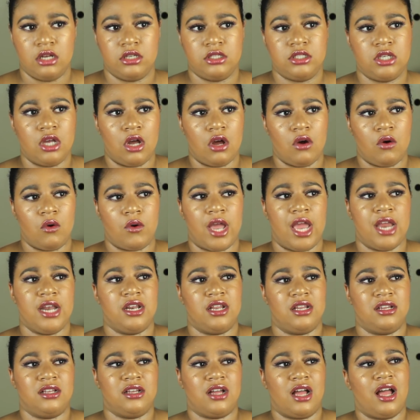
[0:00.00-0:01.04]
So,
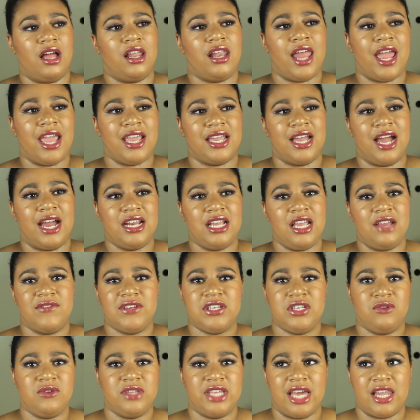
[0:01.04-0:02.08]
and like, I didn't
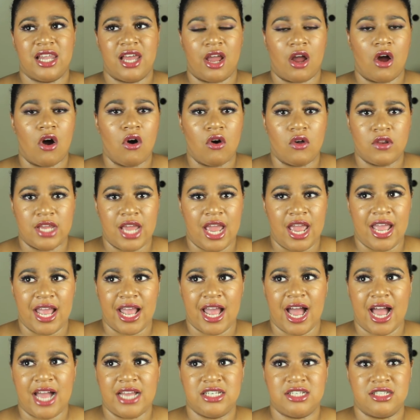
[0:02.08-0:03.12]
even do that like all
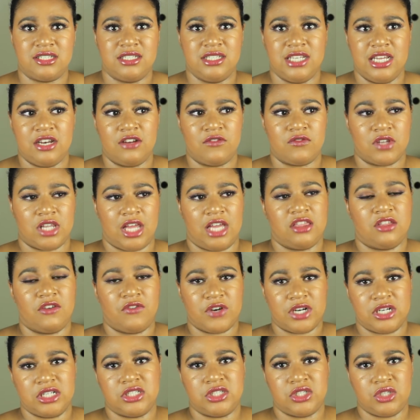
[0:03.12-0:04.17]
day. I just did it for like the
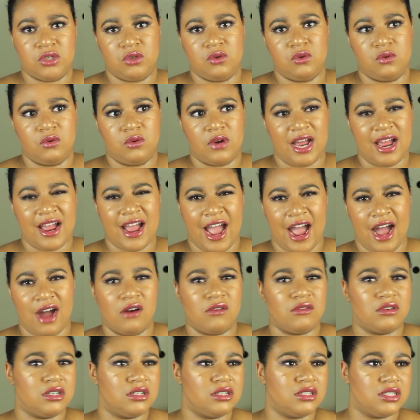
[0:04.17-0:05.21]
first 2
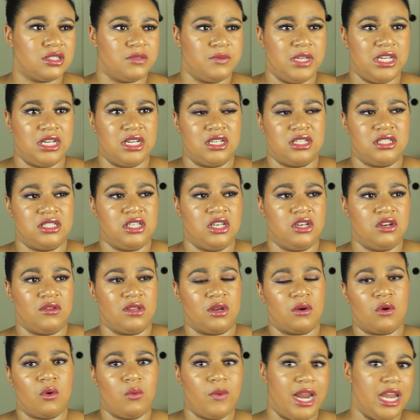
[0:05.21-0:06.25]
hours because, you know,
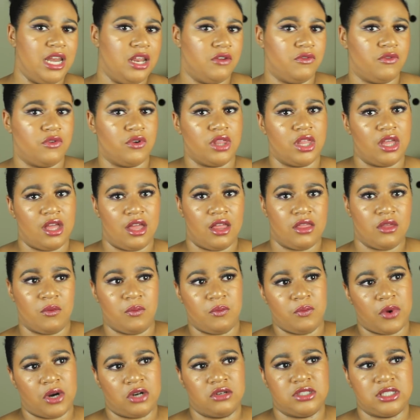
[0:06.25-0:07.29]
they were waiting for the other
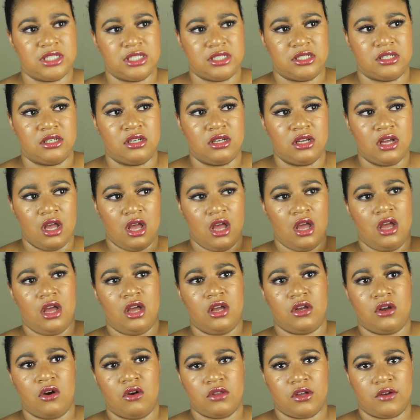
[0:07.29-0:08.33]
person to
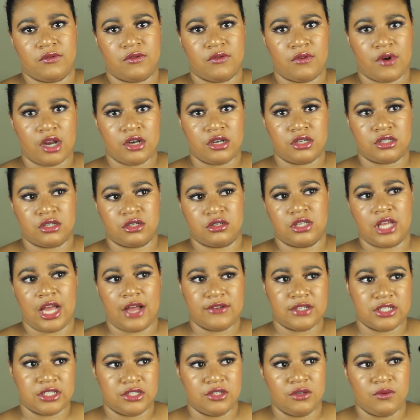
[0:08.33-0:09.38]
go there for register. So I
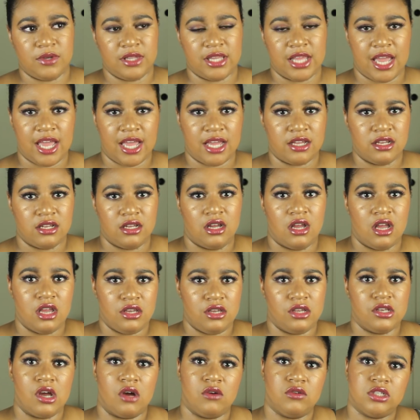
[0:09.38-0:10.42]
was just doing that,
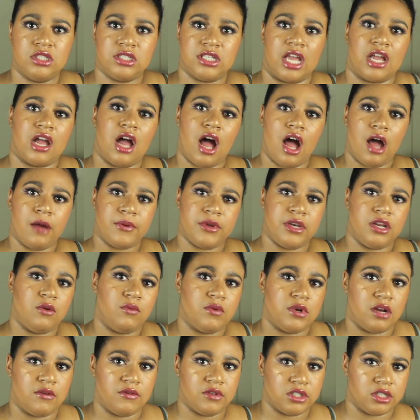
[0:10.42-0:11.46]
you know, just like hopping in
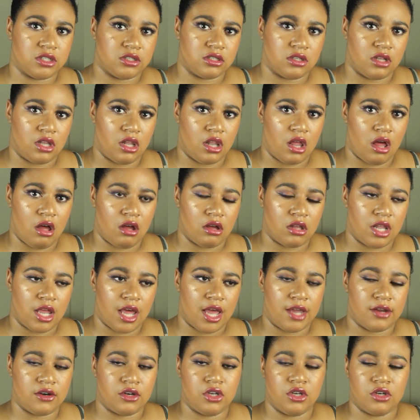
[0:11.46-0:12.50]
whenever there's a long
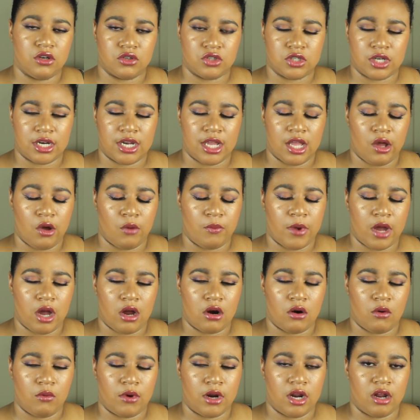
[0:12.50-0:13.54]
line or, you know, trying to help
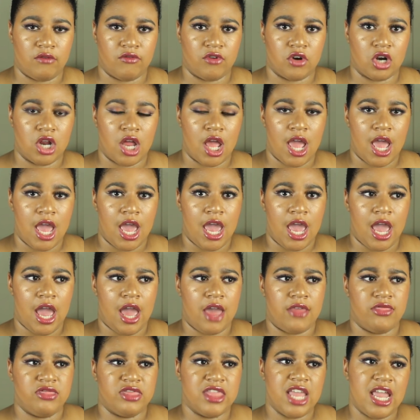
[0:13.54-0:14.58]
out or whatever.
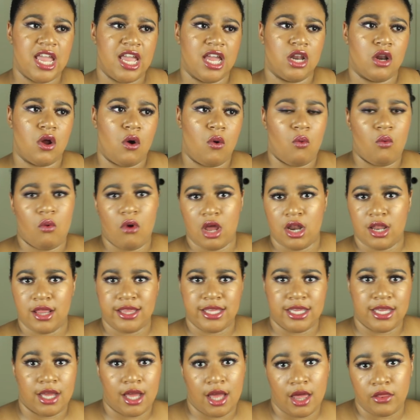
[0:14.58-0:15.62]
And then one of
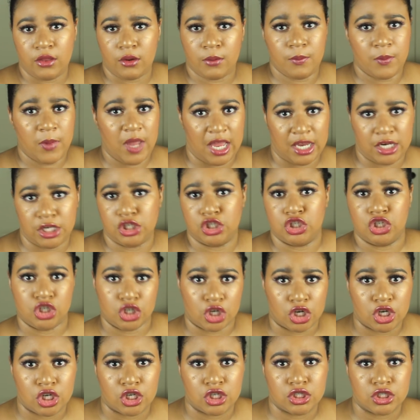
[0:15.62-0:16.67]
the other
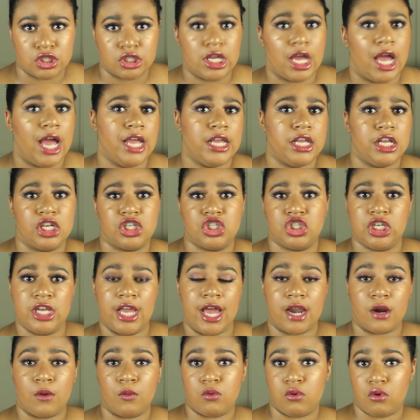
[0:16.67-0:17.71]
managers, I guess she
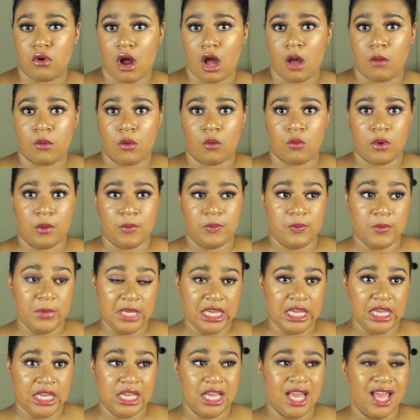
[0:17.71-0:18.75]
had a problem with
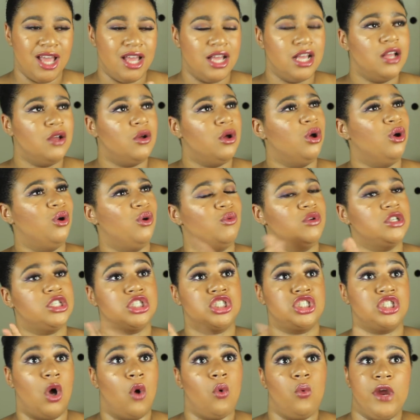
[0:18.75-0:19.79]
me which
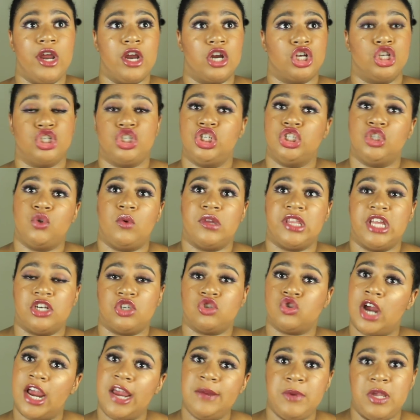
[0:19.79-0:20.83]
is so weird because she's the one that
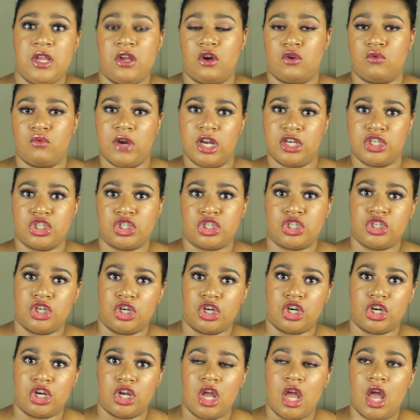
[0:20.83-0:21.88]
trained me on
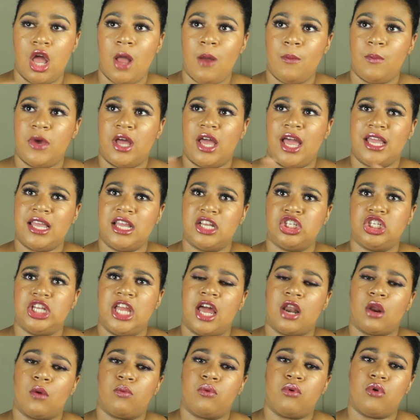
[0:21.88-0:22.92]
register. But I guess she
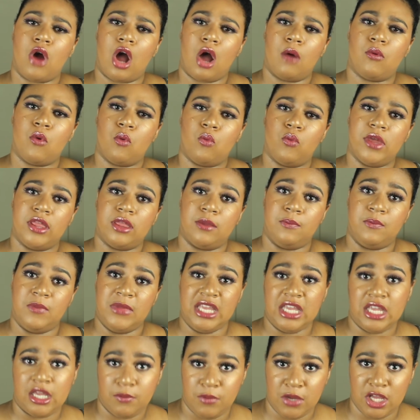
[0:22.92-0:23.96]
had a problem with
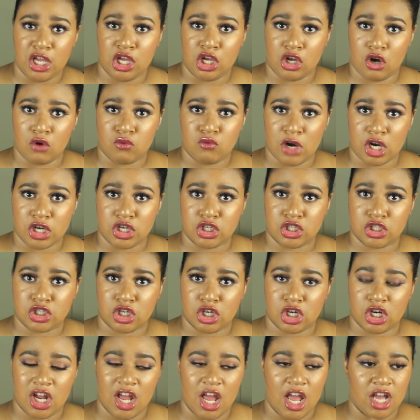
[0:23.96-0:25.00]
me being on
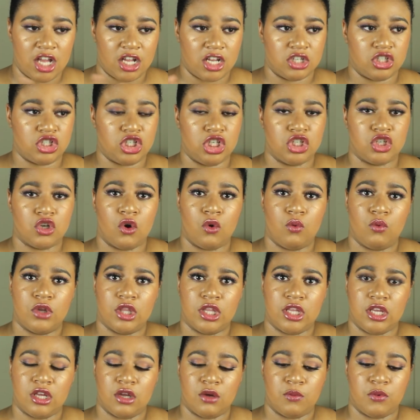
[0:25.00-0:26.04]
register because she told one
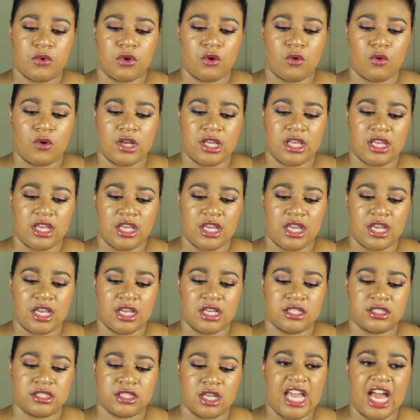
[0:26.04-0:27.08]
of the
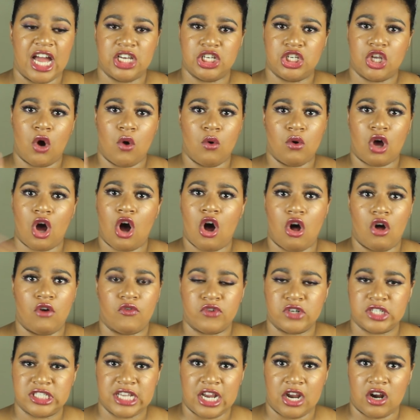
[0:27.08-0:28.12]
employees, yeah, don't call
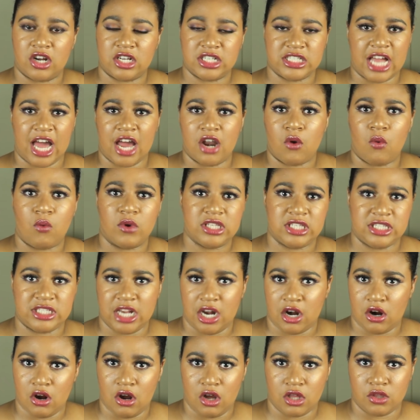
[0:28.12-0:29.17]
for Sarah because I don't want
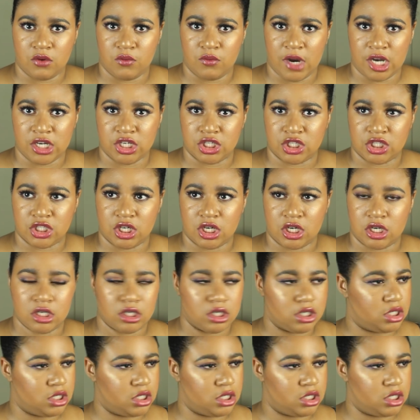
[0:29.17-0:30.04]
Sarah on the register.